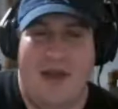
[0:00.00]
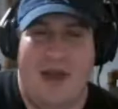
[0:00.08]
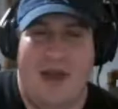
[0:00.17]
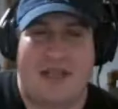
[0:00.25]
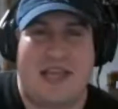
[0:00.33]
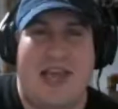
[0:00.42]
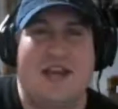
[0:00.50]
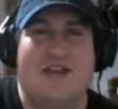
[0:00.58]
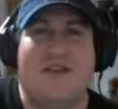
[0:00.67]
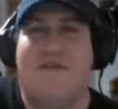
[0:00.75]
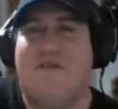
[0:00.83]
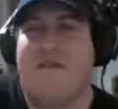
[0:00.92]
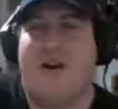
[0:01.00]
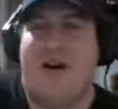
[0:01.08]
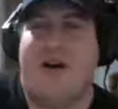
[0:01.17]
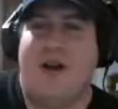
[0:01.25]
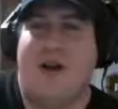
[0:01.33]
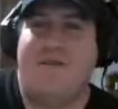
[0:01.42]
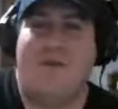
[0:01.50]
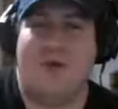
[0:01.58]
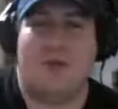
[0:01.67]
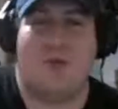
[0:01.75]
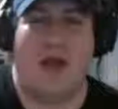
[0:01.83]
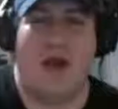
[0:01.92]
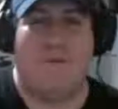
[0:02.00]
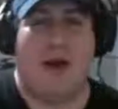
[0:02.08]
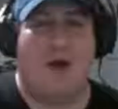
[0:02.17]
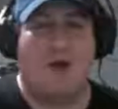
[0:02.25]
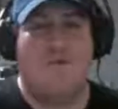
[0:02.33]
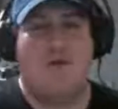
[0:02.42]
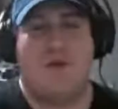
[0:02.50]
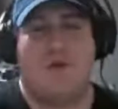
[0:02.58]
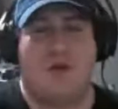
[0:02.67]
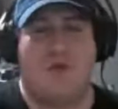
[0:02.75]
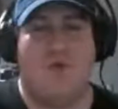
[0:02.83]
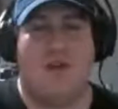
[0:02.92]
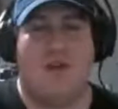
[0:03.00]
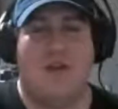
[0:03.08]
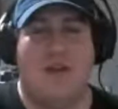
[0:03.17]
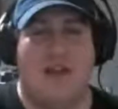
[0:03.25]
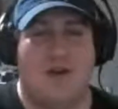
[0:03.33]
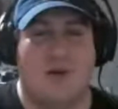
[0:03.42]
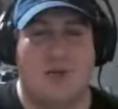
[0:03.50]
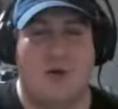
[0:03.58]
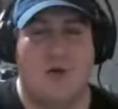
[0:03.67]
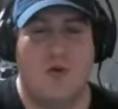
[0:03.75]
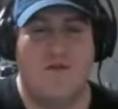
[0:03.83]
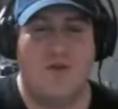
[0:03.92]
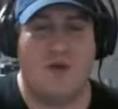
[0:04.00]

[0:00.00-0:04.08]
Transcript: At the end of our first round, Malcolm, you want to run down the scores